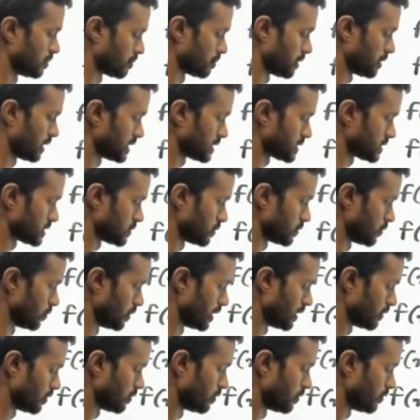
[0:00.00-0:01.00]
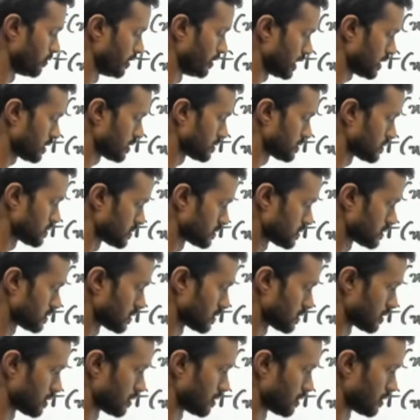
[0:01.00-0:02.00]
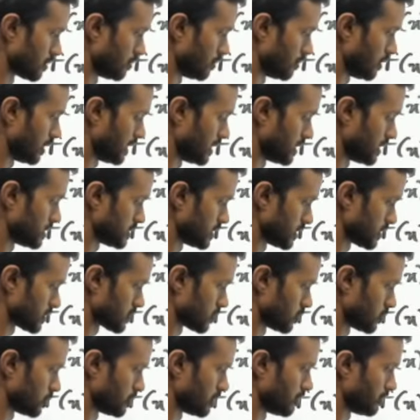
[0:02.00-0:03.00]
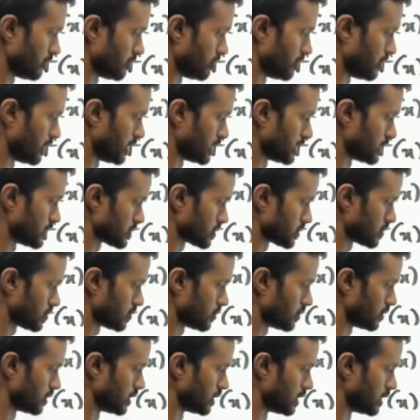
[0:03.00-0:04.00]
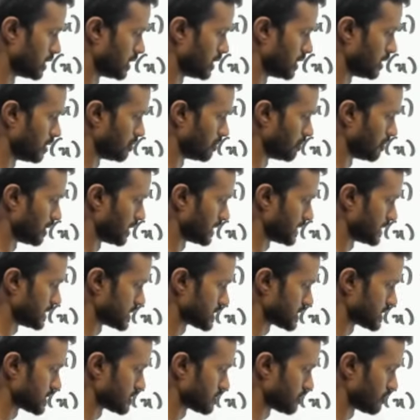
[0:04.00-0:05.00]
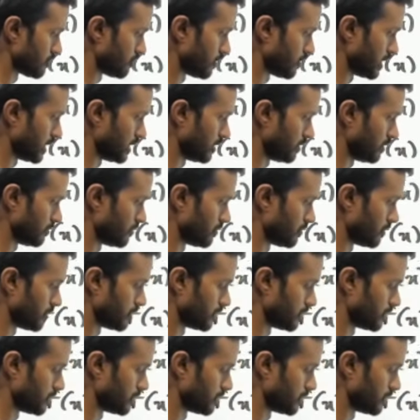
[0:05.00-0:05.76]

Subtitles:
plus 1 over x minus x to the power minus 2 minus 5.